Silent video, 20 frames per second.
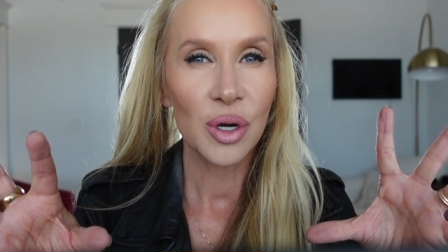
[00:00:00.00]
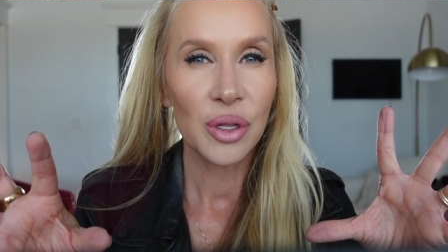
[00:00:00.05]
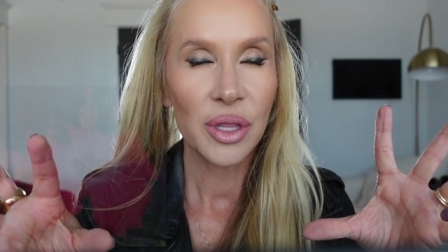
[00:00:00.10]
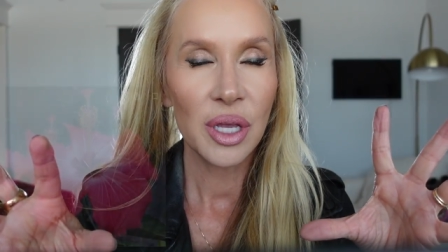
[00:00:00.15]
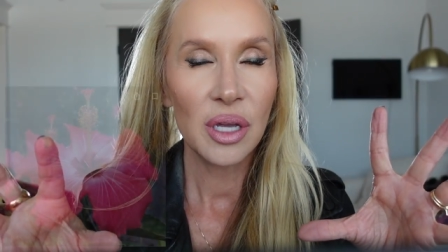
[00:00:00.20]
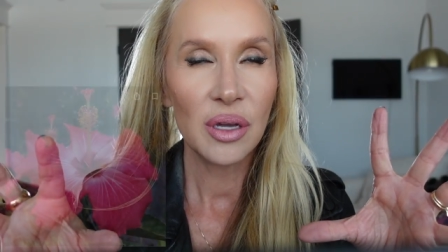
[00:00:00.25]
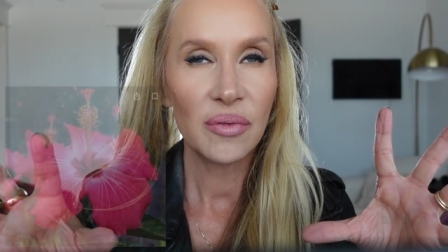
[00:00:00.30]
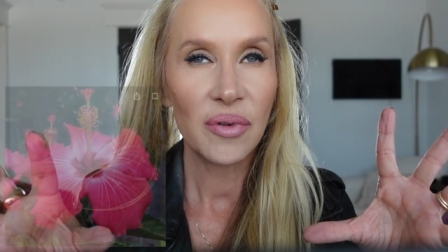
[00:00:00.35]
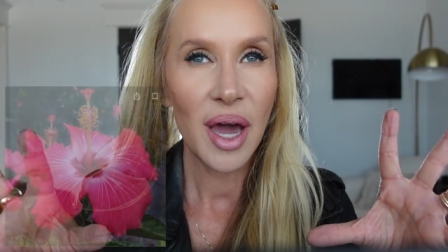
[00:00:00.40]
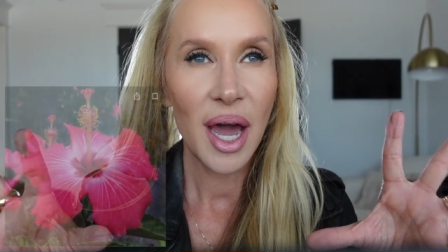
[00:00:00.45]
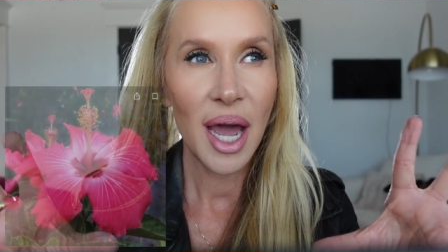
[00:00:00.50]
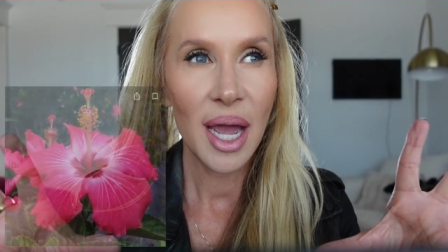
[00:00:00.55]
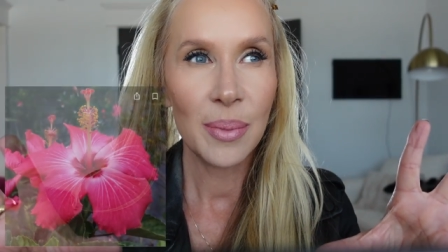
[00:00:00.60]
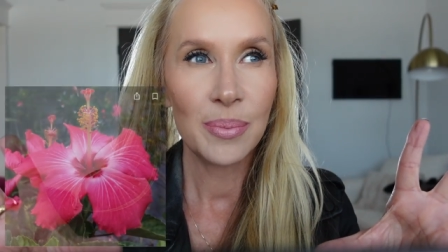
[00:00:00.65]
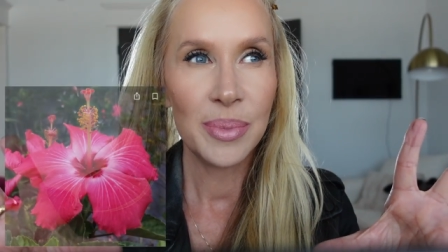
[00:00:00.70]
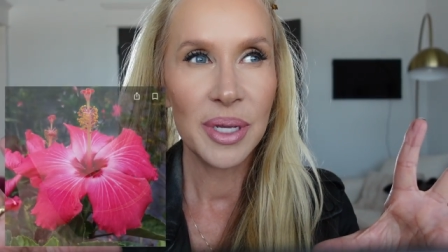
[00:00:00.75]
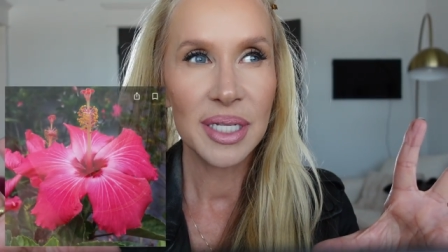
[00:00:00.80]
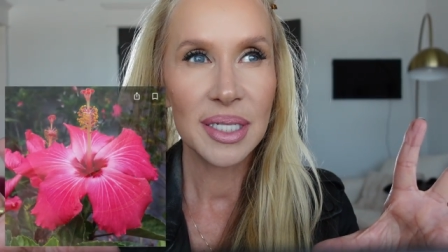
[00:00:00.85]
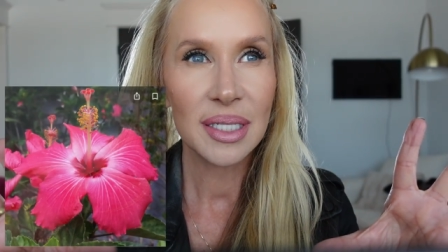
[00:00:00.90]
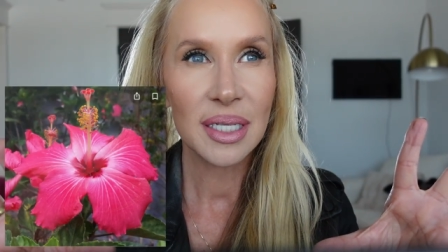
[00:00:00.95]
Think of a
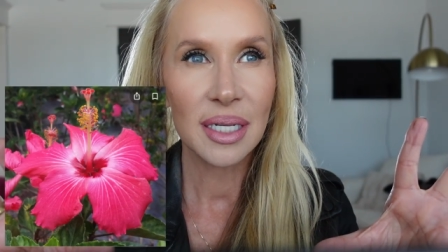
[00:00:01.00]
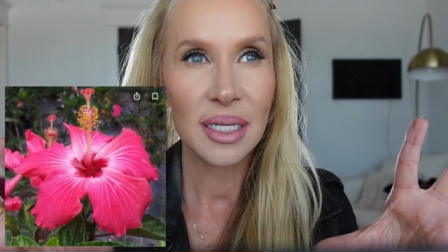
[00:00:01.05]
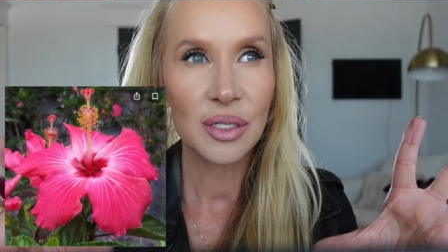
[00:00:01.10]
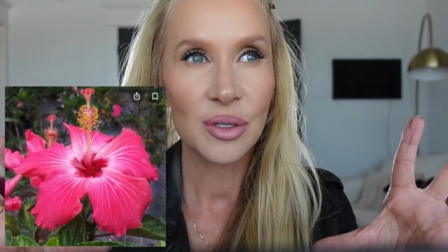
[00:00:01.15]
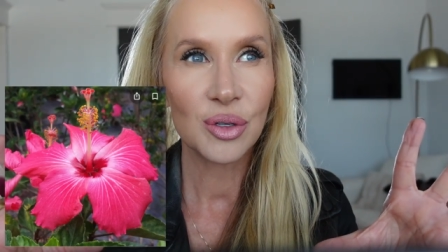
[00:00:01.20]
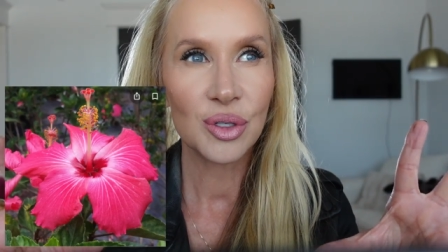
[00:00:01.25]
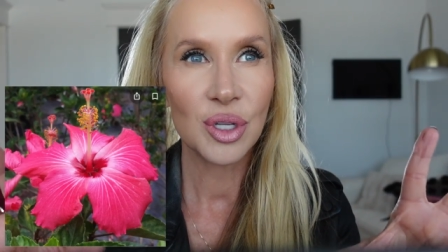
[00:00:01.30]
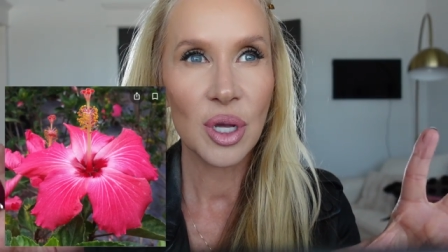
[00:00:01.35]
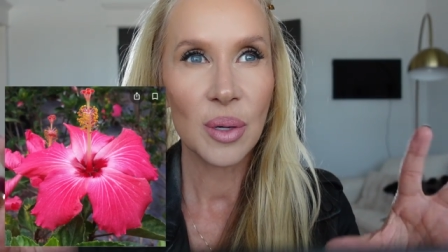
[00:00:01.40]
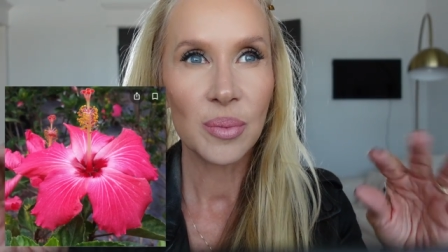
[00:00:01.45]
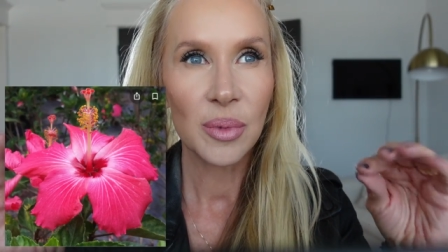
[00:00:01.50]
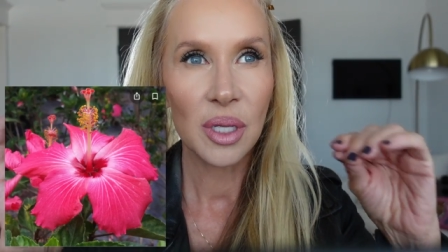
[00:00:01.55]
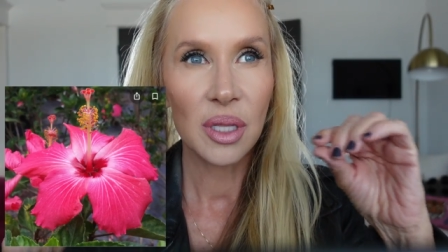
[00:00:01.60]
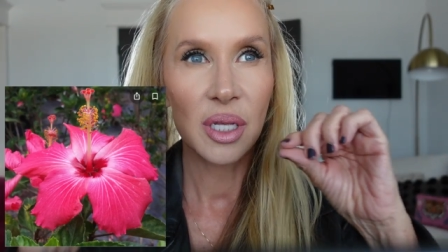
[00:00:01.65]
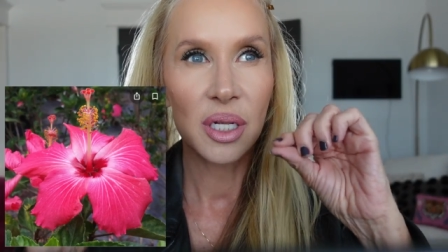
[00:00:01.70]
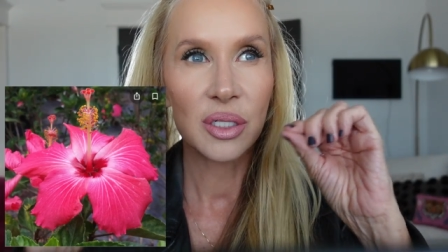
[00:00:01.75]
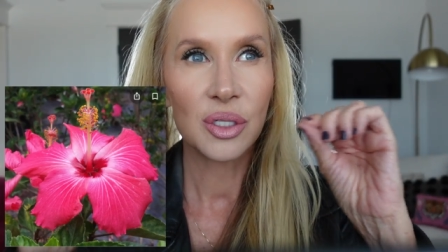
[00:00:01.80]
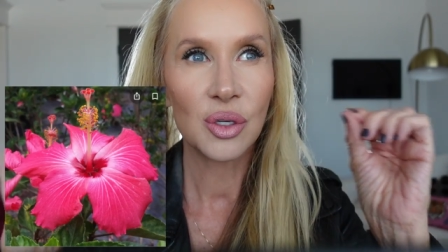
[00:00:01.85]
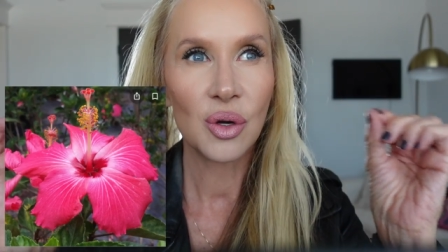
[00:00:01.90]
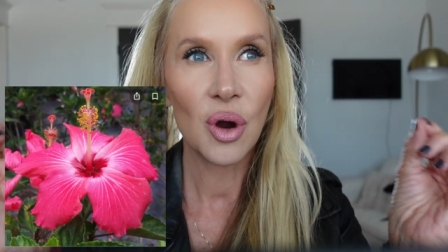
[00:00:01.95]
hibiscus or something
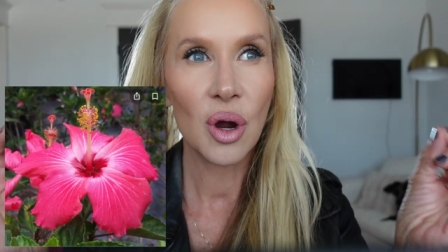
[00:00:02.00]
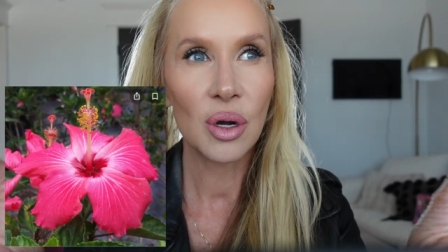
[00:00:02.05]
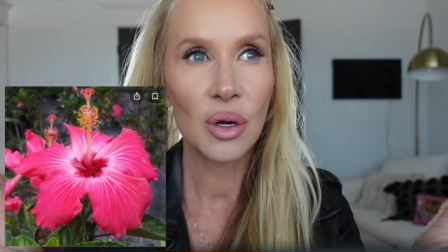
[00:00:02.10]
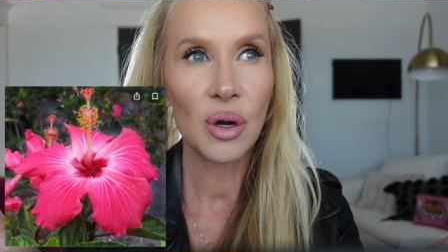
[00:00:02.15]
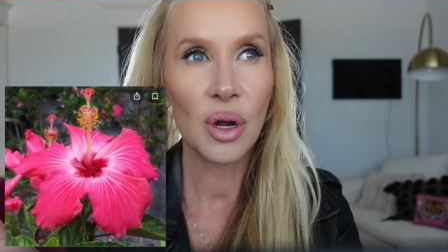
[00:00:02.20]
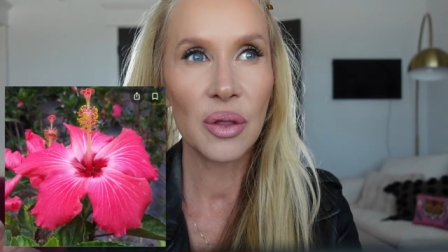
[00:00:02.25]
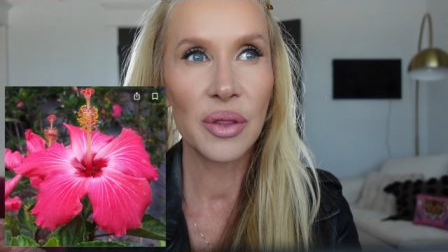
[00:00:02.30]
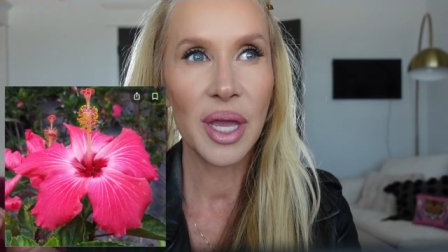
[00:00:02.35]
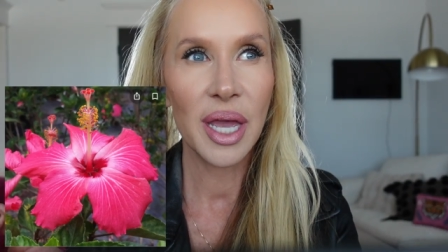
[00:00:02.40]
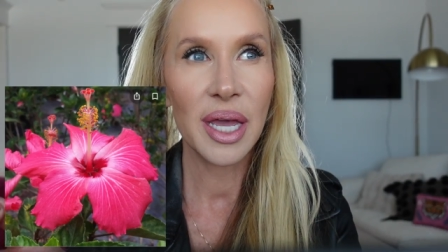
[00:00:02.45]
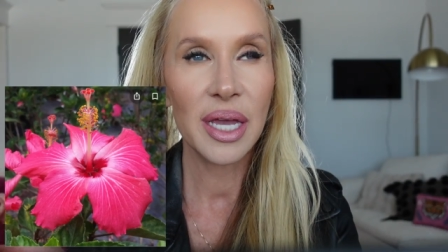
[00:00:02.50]
that's darker on the